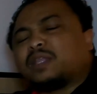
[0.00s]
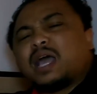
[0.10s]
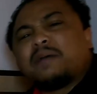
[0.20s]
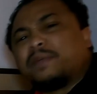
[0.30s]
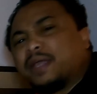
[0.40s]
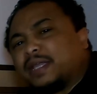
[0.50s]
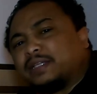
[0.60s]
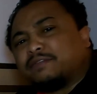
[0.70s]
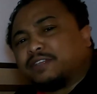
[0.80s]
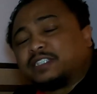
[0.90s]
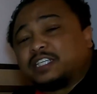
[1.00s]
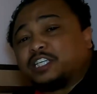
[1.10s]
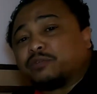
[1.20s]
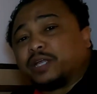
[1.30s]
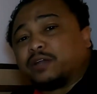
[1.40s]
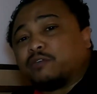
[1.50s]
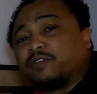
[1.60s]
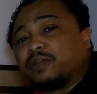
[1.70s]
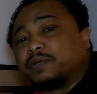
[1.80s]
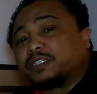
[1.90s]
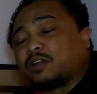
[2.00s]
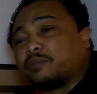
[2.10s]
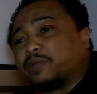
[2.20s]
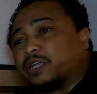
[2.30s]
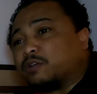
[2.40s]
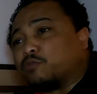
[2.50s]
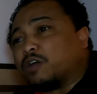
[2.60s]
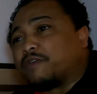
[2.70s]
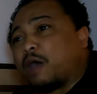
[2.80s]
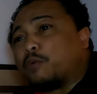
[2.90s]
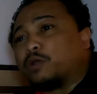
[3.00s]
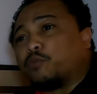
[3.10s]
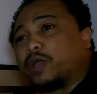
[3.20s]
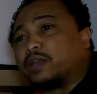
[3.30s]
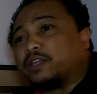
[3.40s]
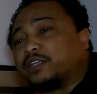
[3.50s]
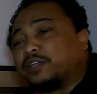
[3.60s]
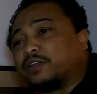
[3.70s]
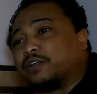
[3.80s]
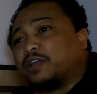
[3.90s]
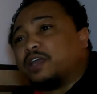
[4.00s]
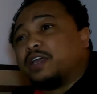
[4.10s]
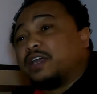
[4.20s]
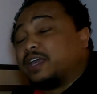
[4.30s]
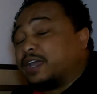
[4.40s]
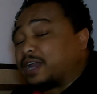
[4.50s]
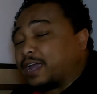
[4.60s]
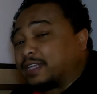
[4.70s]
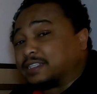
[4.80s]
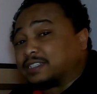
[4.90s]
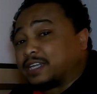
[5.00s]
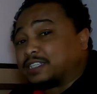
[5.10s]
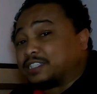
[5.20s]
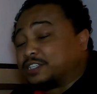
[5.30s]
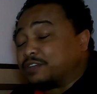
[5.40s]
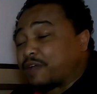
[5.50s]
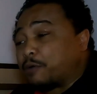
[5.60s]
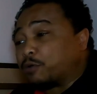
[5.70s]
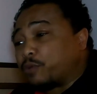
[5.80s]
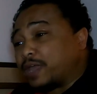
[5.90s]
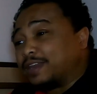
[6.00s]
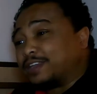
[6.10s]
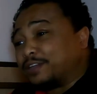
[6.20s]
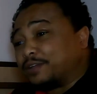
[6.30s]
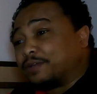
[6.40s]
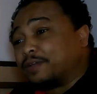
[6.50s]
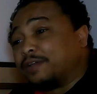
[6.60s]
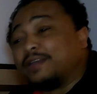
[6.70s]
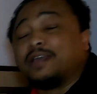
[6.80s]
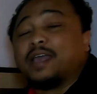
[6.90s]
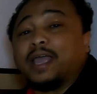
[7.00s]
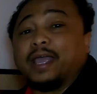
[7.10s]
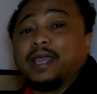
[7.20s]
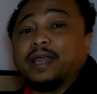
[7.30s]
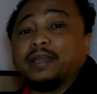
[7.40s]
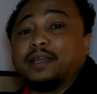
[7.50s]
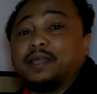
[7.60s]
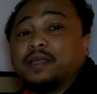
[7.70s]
I paid 15 grand over MSRP, well, if I would have waited a year, and I hate to say this to you, if I would have waited a year, and